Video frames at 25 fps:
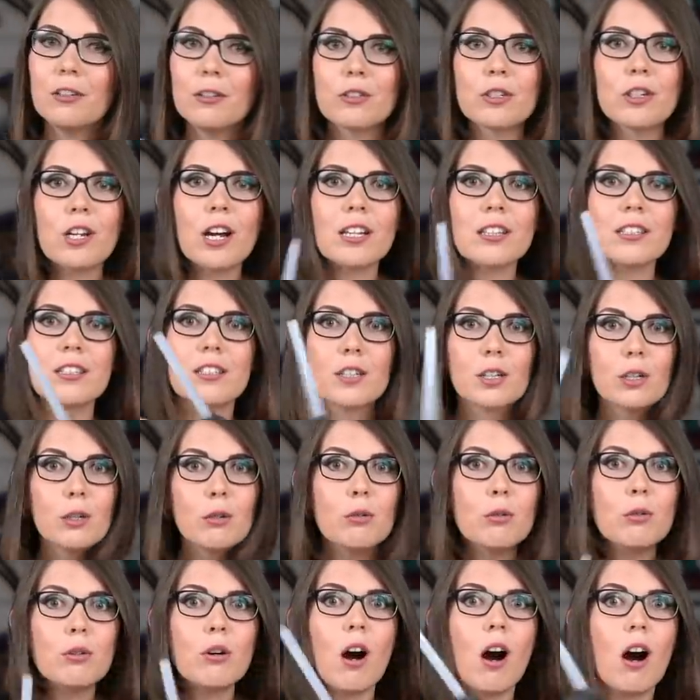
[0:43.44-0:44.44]
then you just
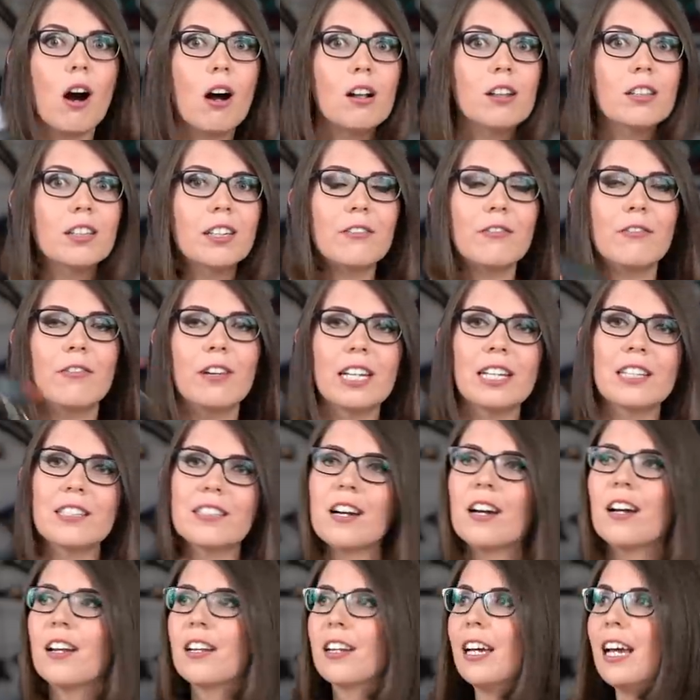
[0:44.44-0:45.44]
glue all the
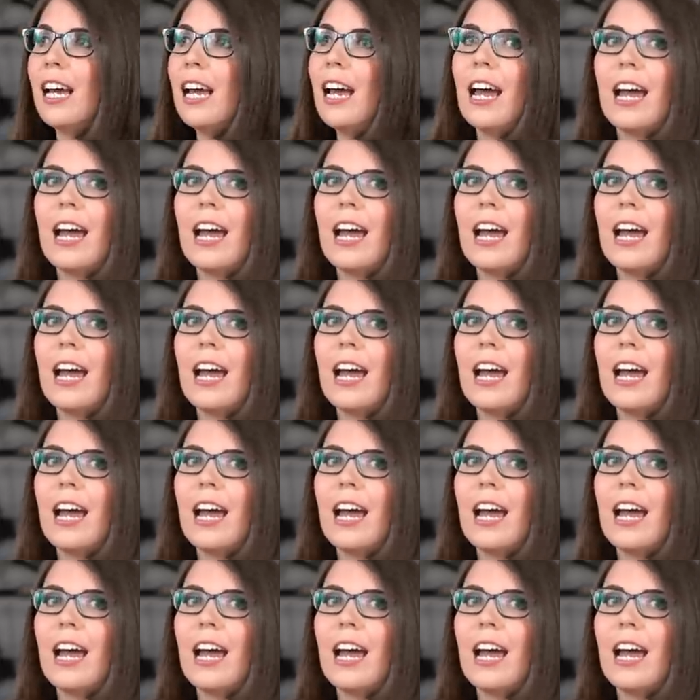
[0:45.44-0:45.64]
things on.